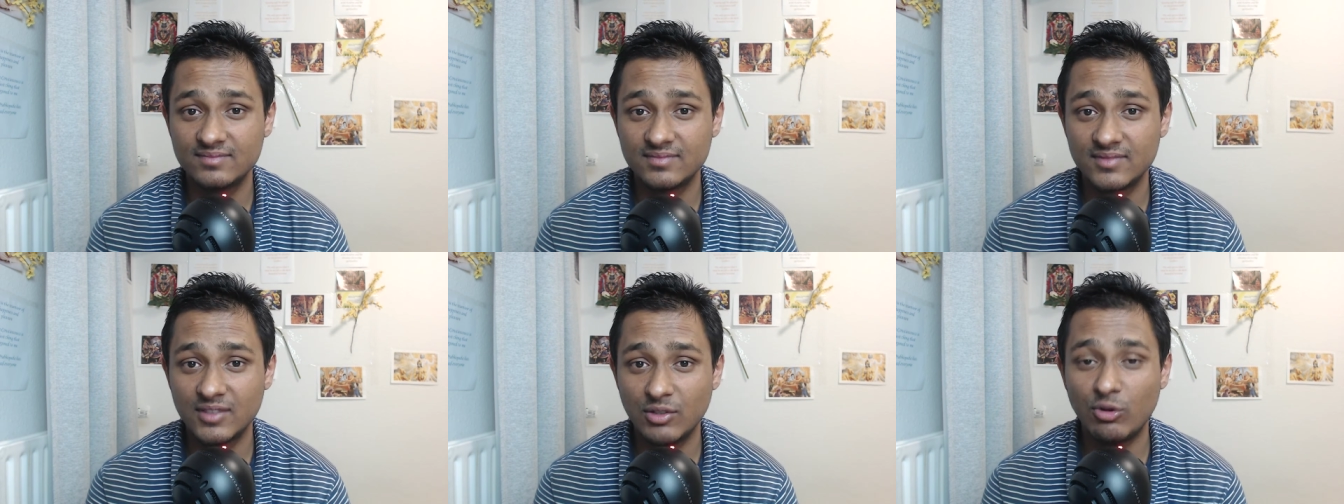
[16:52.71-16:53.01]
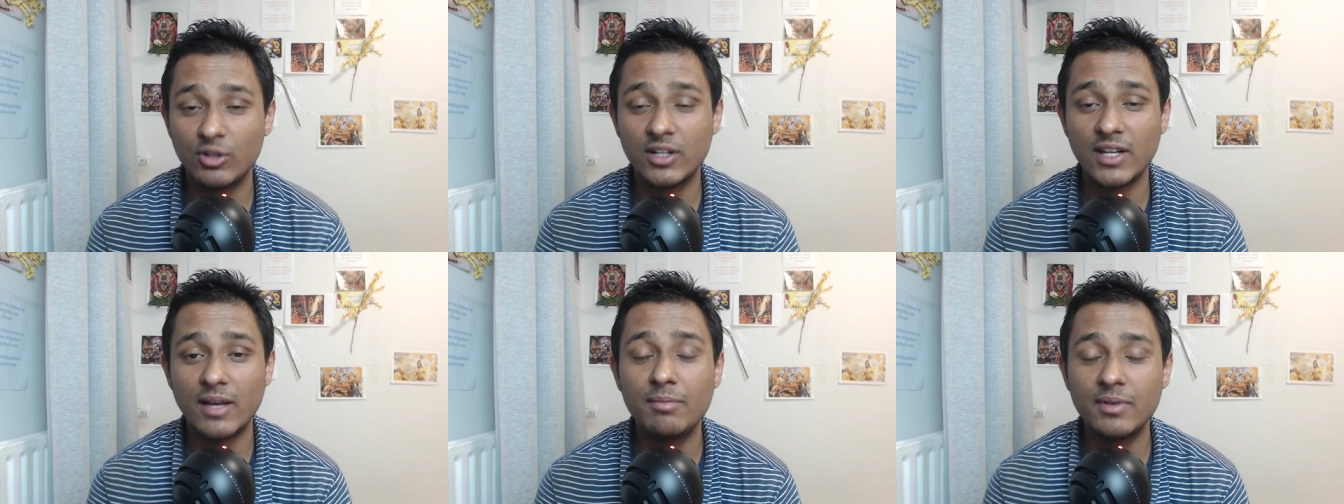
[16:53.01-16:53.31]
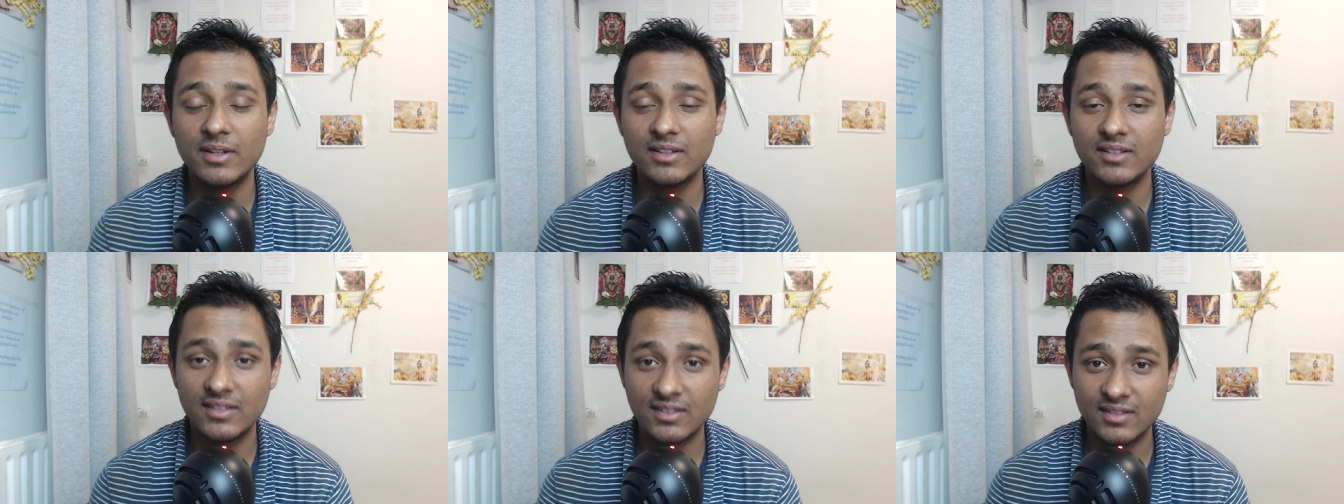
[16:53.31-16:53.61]
what
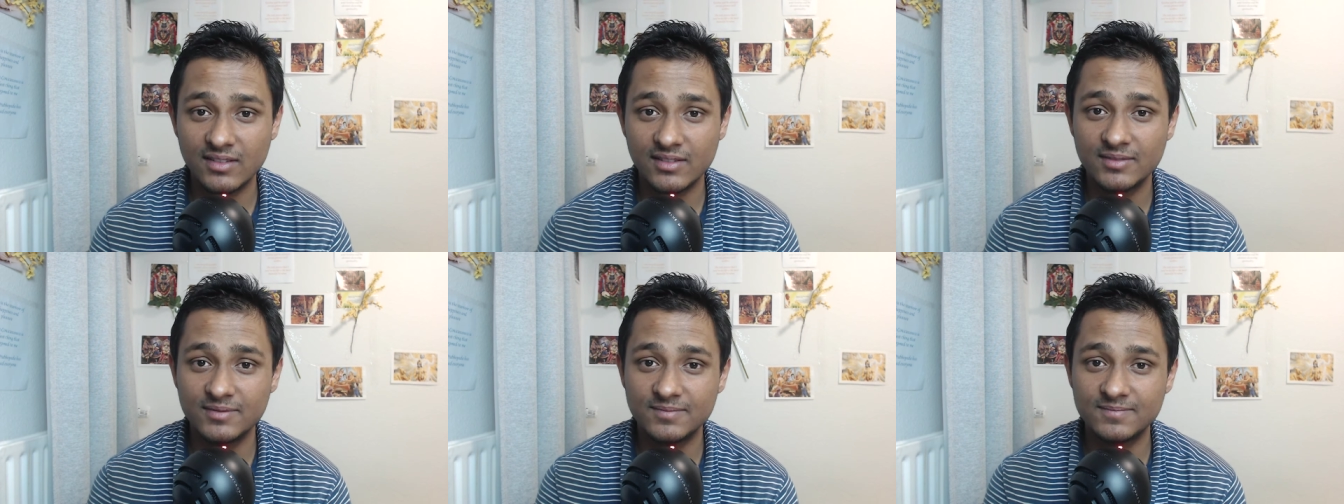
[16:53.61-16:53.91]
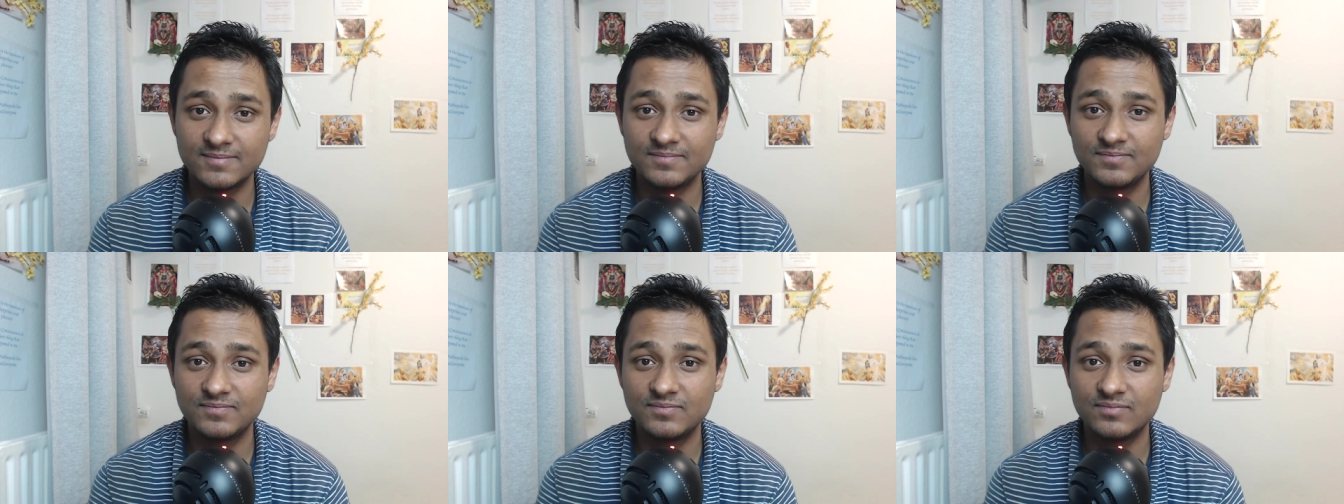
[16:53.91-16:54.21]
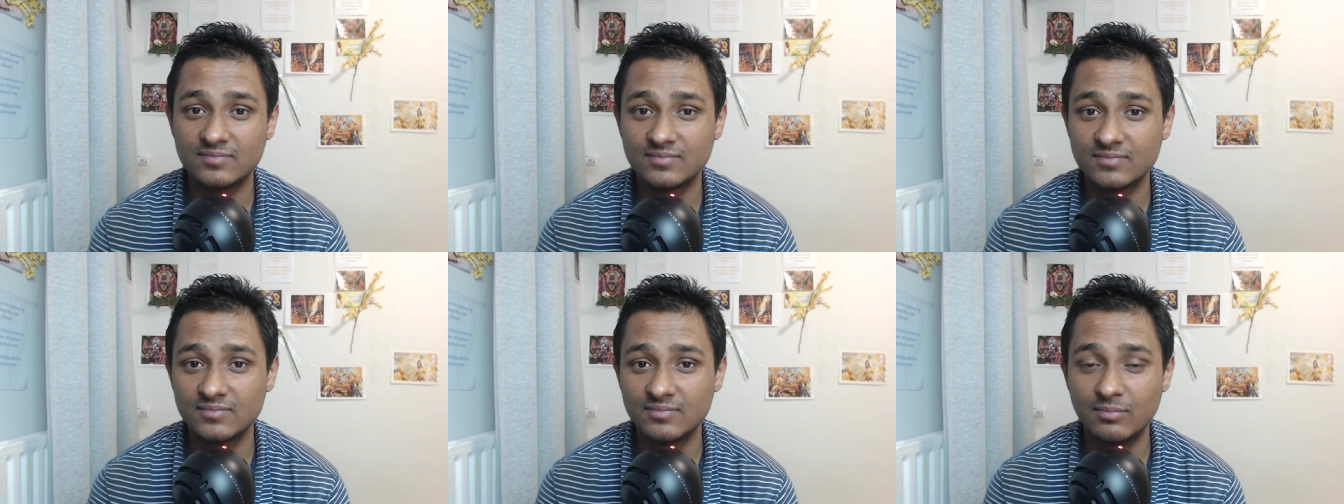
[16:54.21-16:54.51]
happens
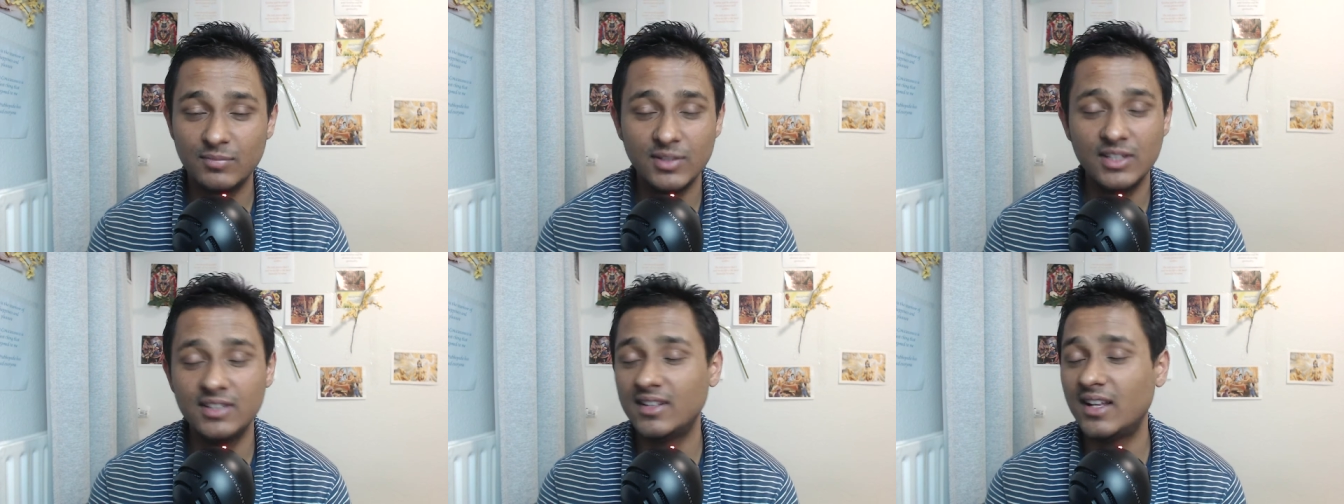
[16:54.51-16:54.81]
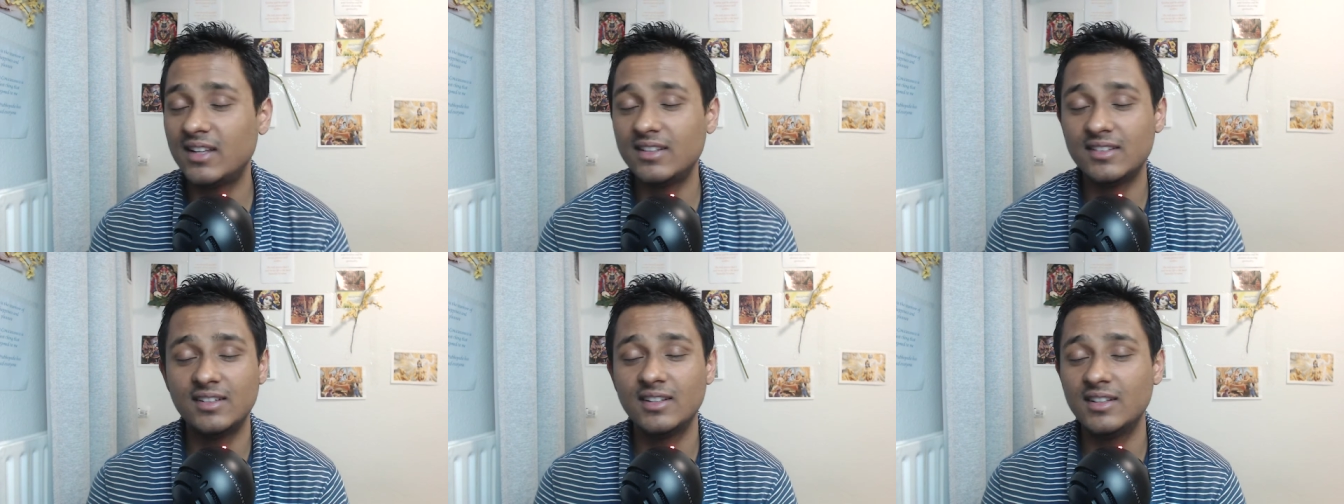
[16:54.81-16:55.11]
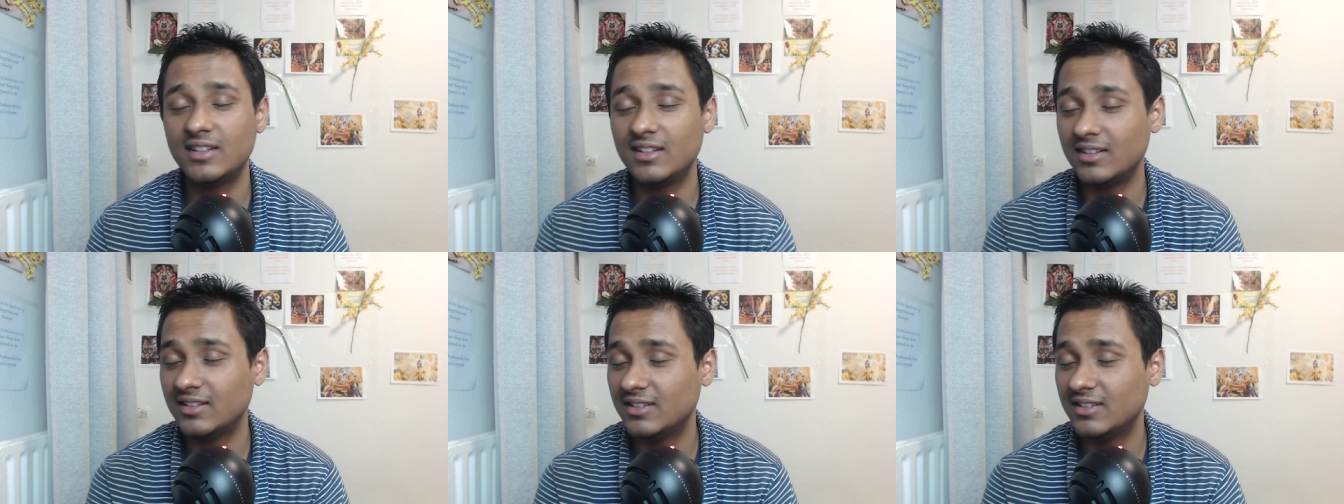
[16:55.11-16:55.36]
please answer